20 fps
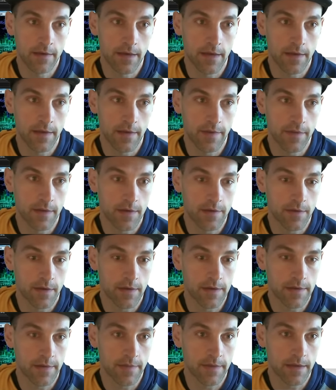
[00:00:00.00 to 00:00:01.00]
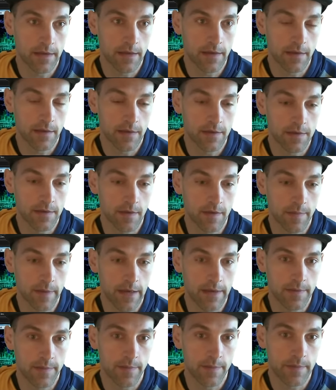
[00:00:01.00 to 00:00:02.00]
if they draw something, it can just go back
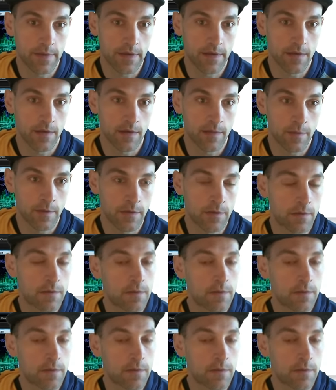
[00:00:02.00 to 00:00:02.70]
to being normal.